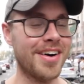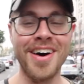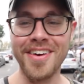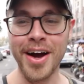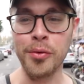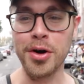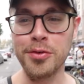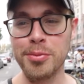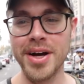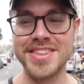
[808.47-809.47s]
Alright, we're
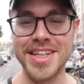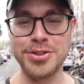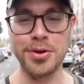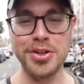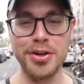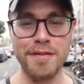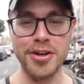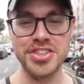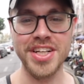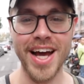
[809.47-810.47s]
over by Sichuan
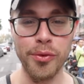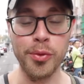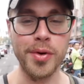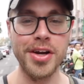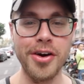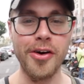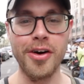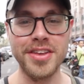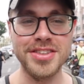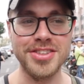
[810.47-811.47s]
University now where we
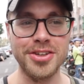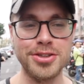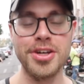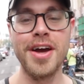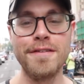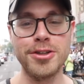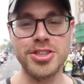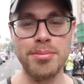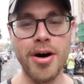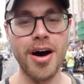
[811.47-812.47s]
are on the search for
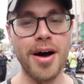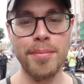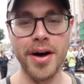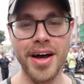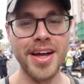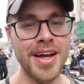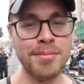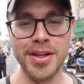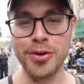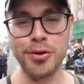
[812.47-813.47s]
some hot pot.
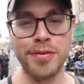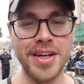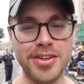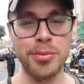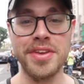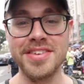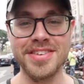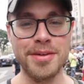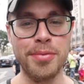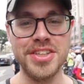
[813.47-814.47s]
My local friend told me this
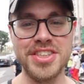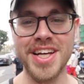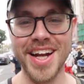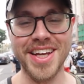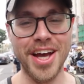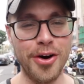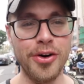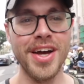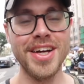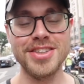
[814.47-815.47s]
is the place you gotta
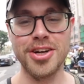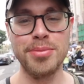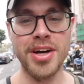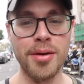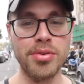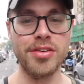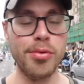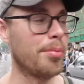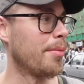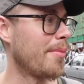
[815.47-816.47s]
go. It's gonna be
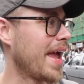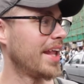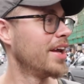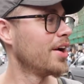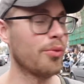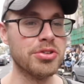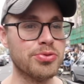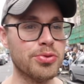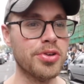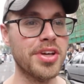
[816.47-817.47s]
unbelievable, but man,
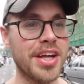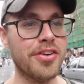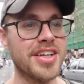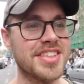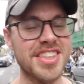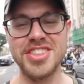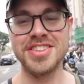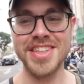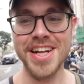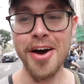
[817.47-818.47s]
what's really interesting is
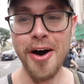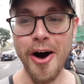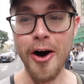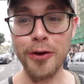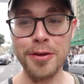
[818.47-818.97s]
just seeing all